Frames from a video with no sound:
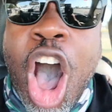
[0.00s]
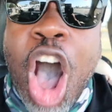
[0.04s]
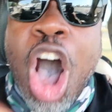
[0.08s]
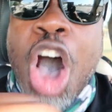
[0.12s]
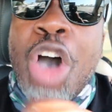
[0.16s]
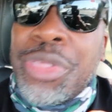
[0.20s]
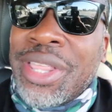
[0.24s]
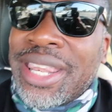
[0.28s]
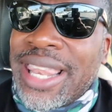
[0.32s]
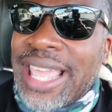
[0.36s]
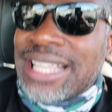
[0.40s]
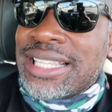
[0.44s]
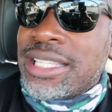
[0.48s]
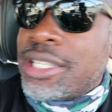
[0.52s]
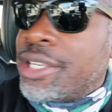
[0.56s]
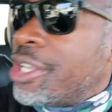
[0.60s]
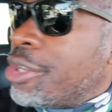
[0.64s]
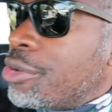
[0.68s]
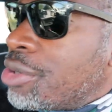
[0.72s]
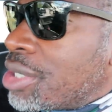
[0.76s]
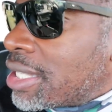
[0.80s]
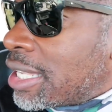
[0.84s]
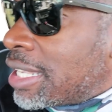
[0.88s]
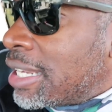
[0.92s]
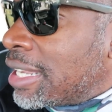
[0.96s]
all the lakes in
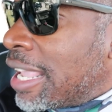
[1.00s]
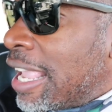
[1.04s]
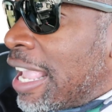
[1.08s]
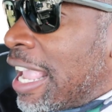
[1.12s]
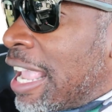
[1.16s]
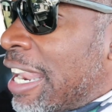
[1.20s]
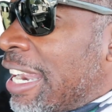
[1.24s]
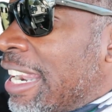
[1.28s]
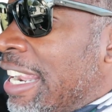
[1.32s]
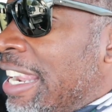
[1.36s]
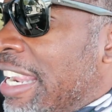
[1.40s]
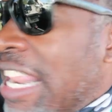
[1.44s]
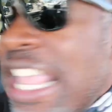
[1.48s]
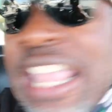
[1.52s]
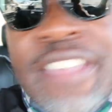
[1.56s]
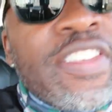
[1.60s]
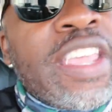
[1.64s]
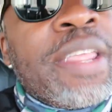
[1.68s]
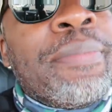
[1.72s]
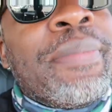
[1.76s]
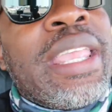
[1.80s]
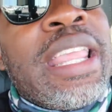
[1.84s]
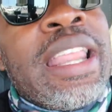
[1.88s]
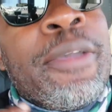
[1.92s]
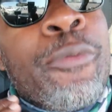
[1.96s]
Houston,
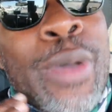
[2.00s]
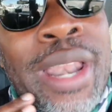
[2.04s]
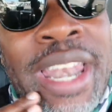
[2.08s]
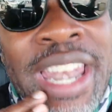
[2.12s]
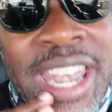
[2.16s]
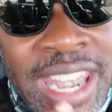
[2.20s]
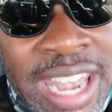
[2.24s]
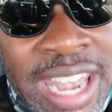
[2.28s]
leaving me with